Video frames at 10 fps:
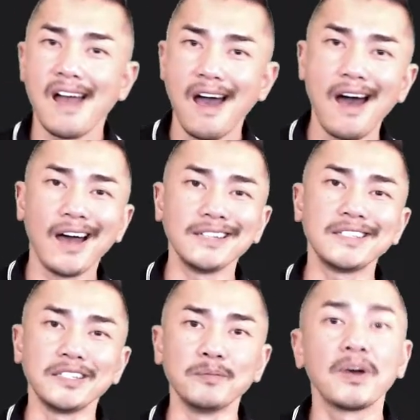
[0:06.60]
Hi
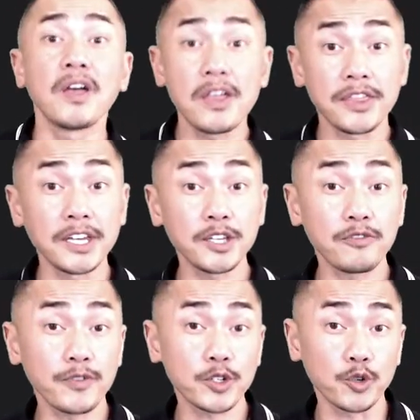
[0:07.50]
team, thank you
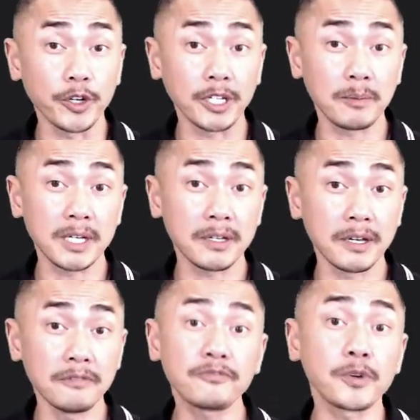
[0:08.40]
for joining me
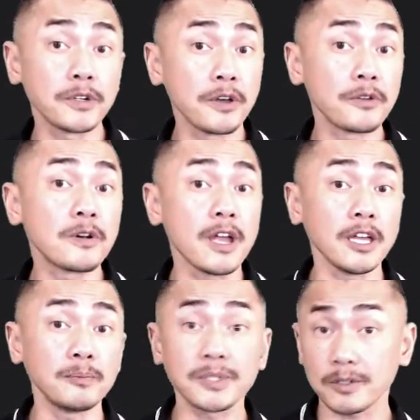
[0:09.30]
again for another
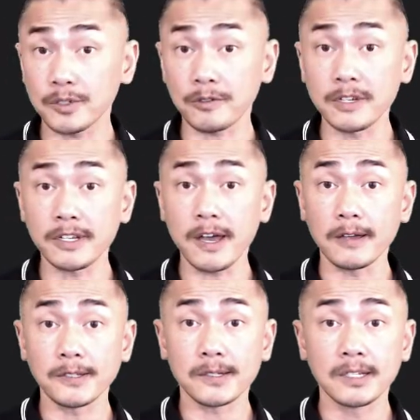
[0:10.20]
APES
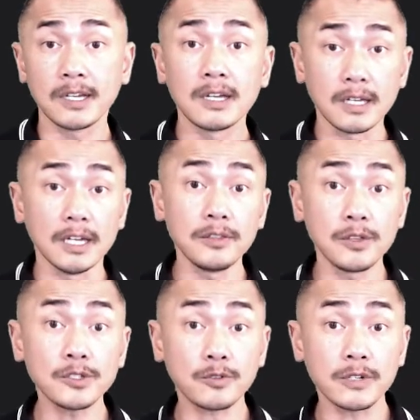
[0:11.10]
screencast. In
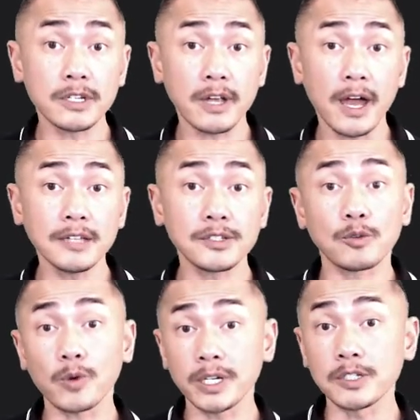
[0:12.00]
this screencast, we're
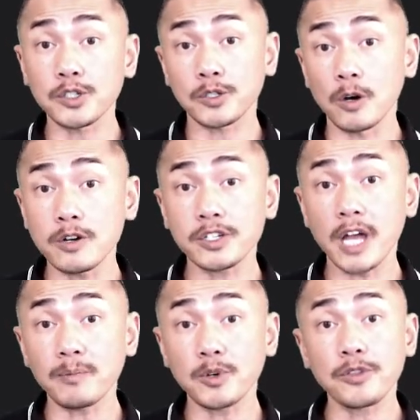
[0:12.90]
going to start
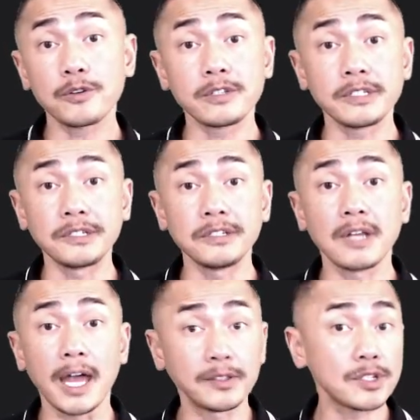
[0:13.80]
chapter 13
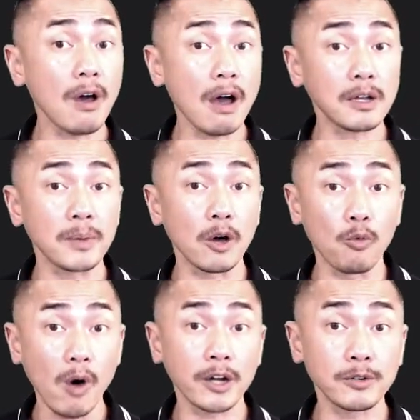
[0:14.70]
and talk about
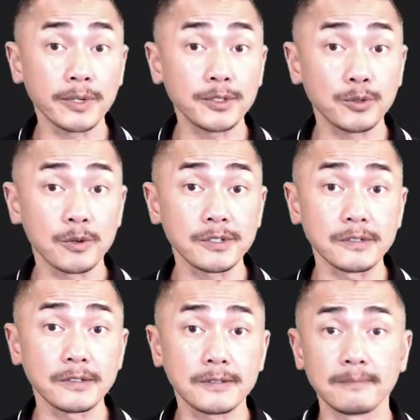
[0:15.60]
water resources.